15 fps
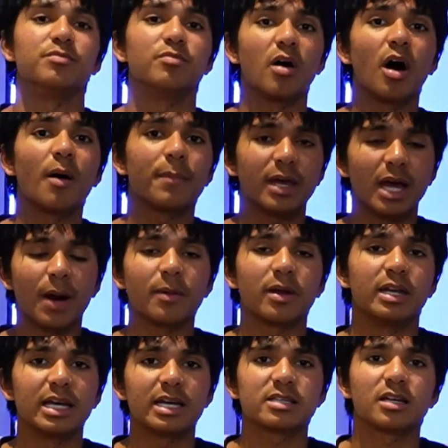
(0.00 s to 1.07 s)
you might be able
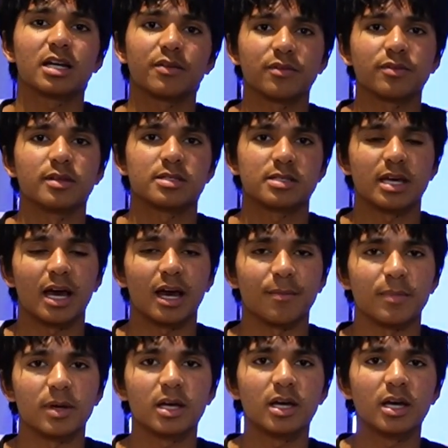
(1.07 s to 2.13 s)
to nick something from this game.